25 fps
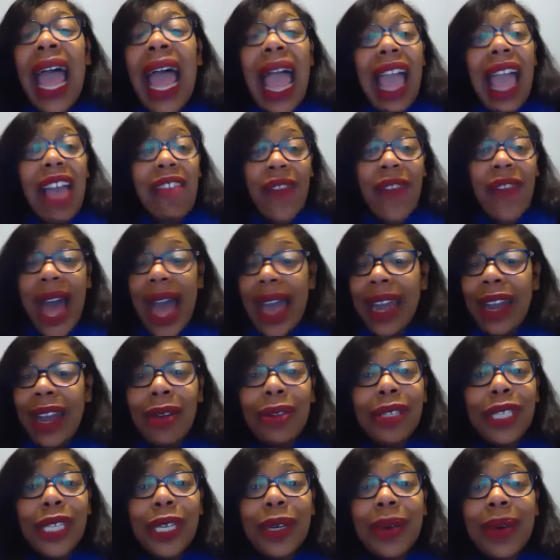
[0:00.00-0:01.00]
If I
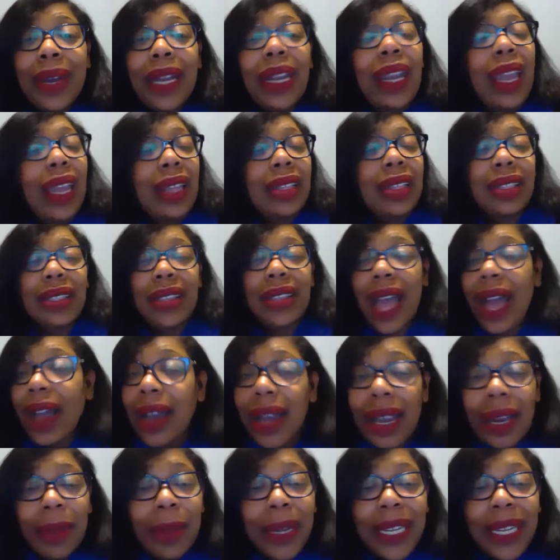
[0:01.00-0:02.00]
don't do it, it's not
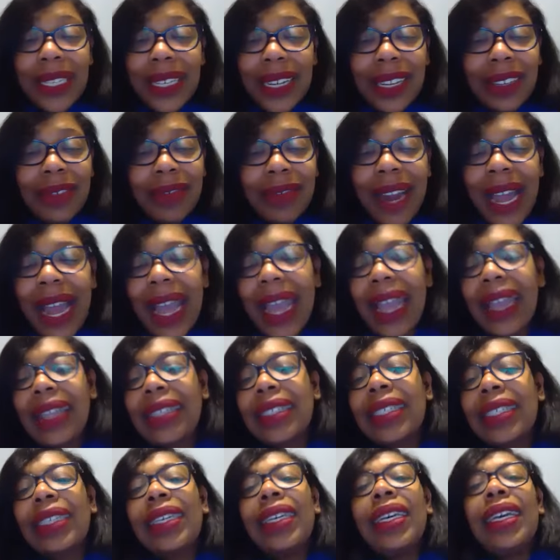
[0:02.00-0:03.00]
going to be done right.
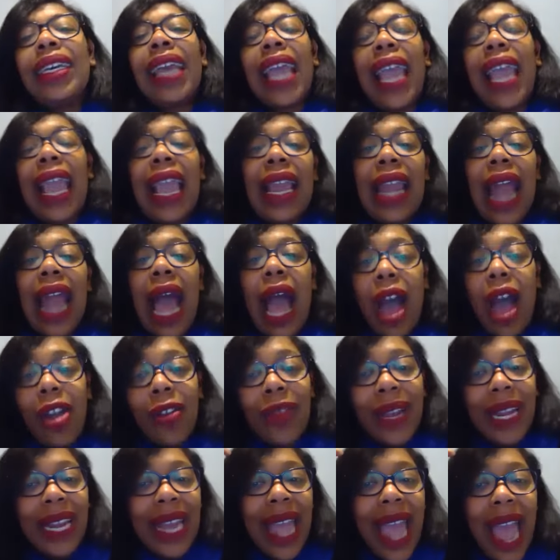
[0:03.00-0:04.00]
And I
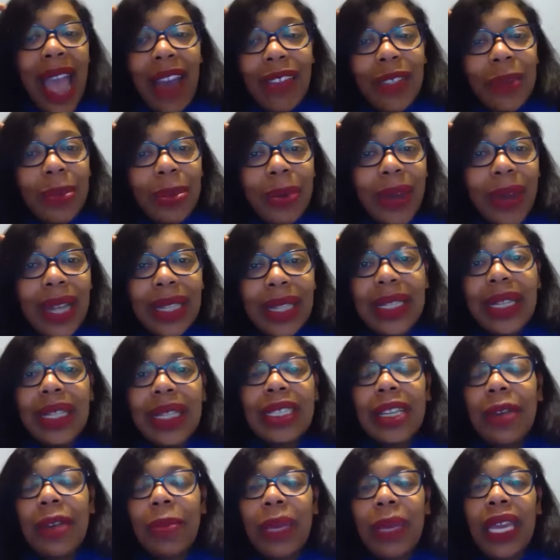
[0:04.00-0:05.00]
already have the process
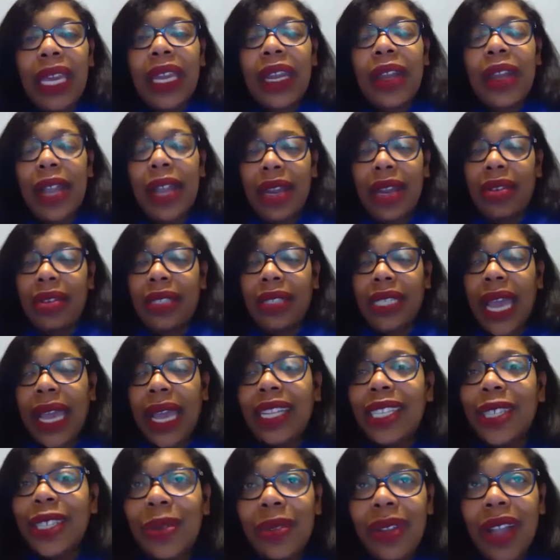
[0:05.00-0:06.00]
up here. It'll
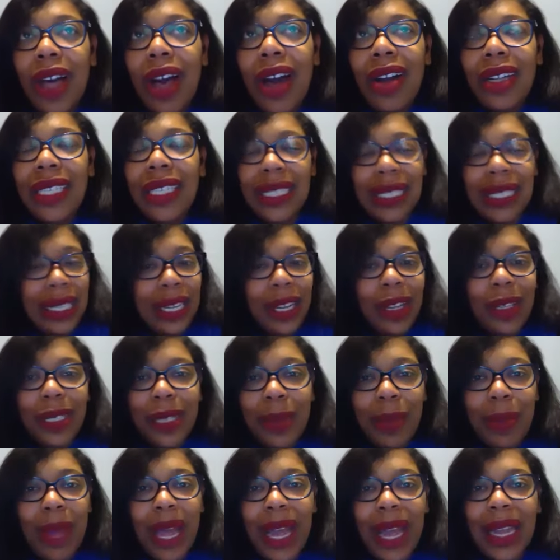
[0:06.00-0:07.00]
take too long to tell
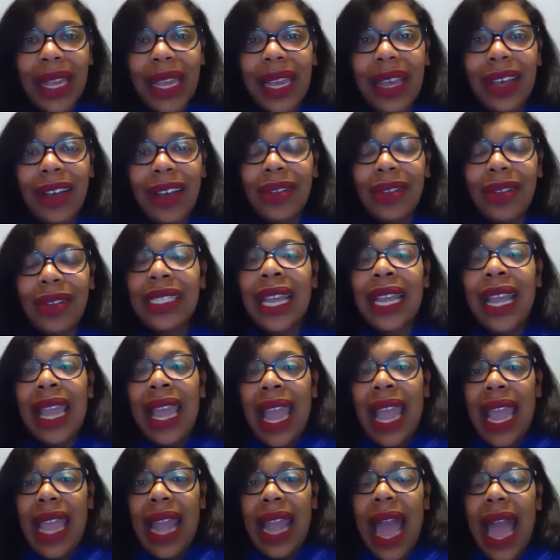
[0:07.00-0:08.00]
somebody else,
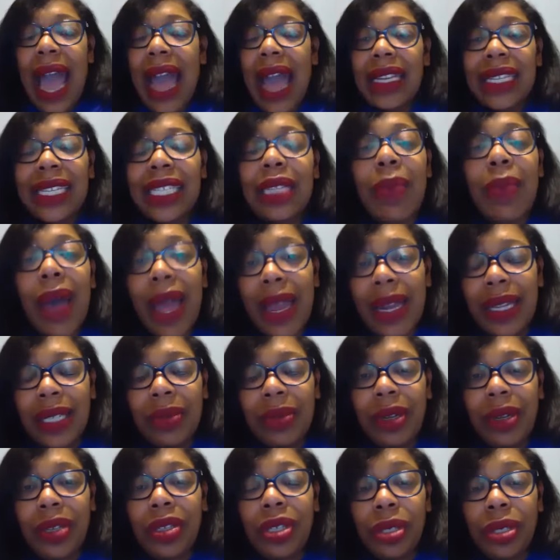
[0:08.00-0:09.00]
and I just might as
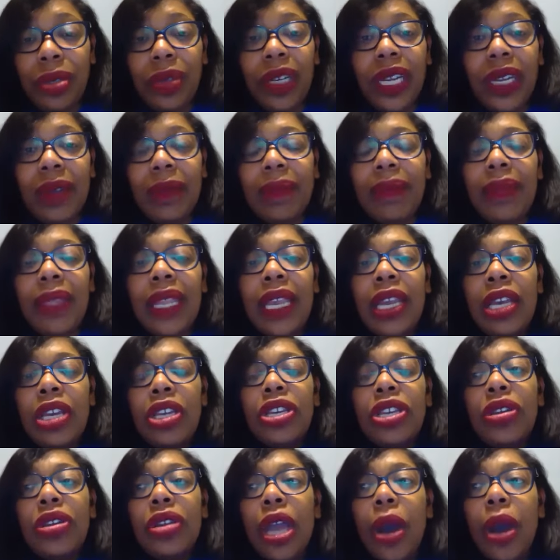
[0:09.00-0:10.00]
well do it.
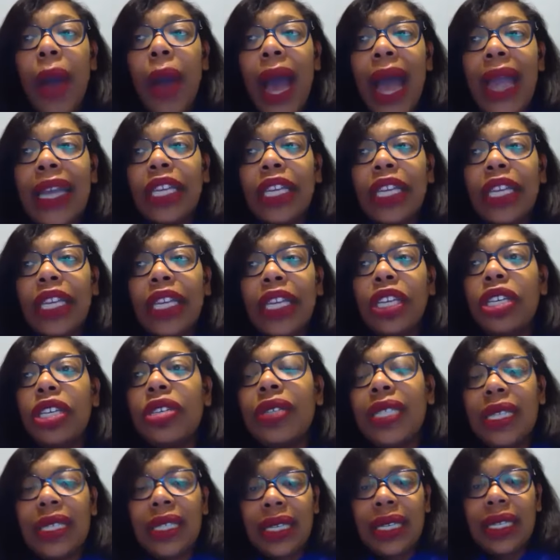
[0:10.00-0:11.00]
I
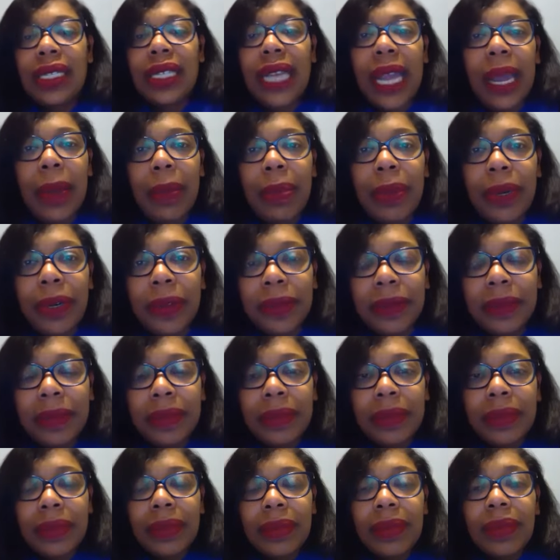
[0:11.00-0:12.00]
use this example.
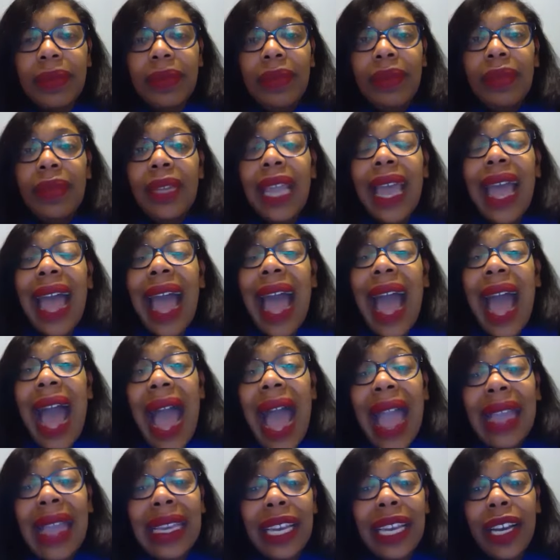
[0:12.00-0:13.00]

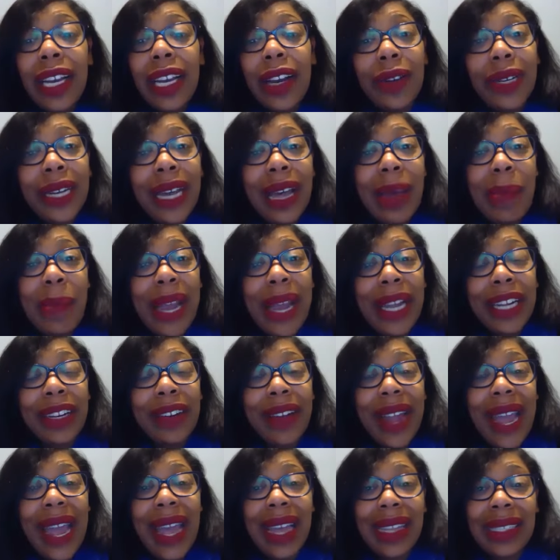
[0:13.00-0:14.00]
I can go cut my
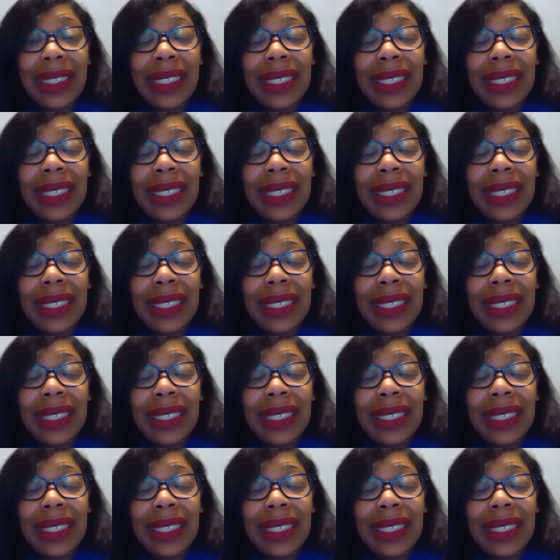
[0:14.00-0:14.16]
grass,